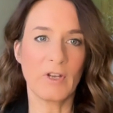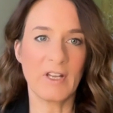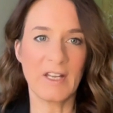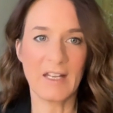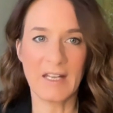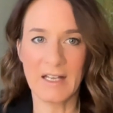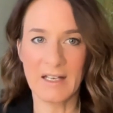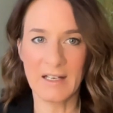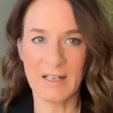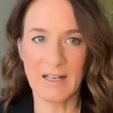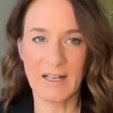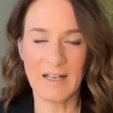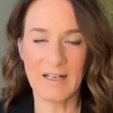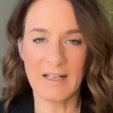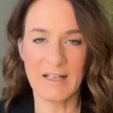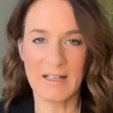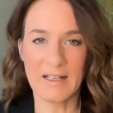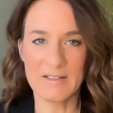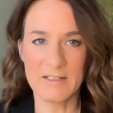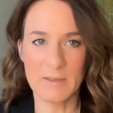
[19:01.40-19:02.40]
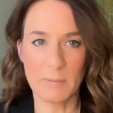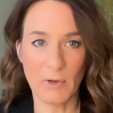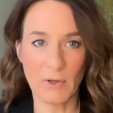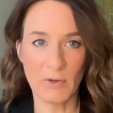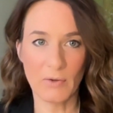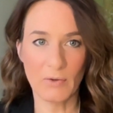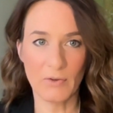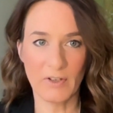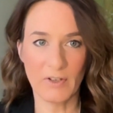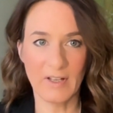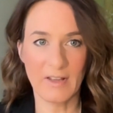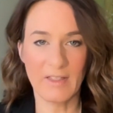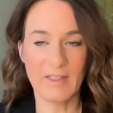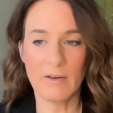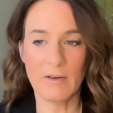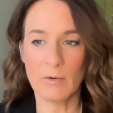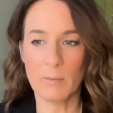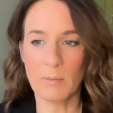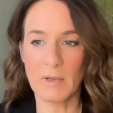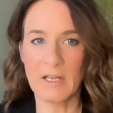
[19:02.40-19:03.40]
in any antibiotic
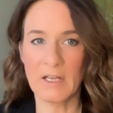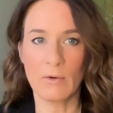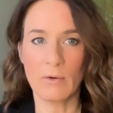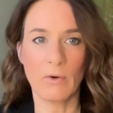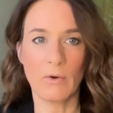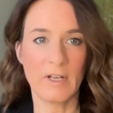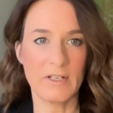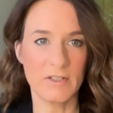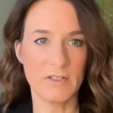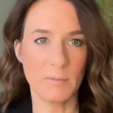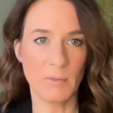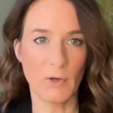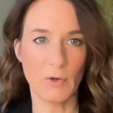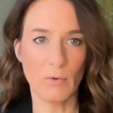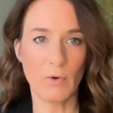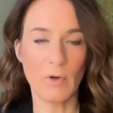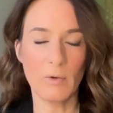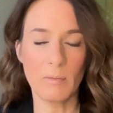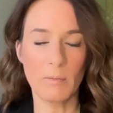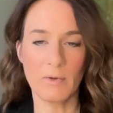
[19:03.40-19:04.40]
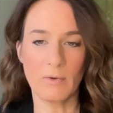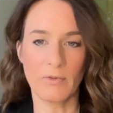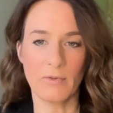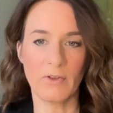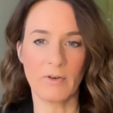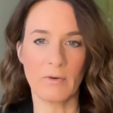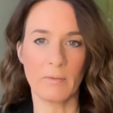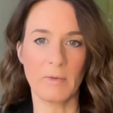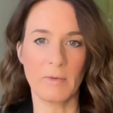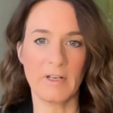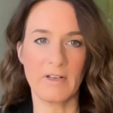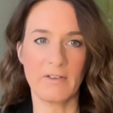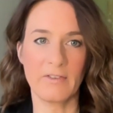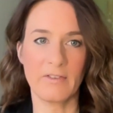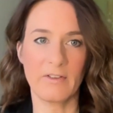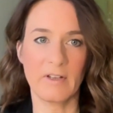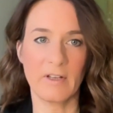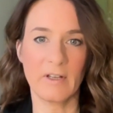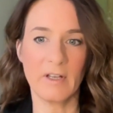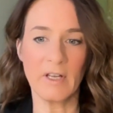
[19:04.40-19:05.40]
therapy or antimicrobial therapy is
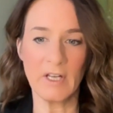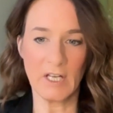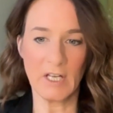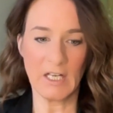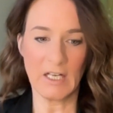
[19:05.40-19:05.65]
that,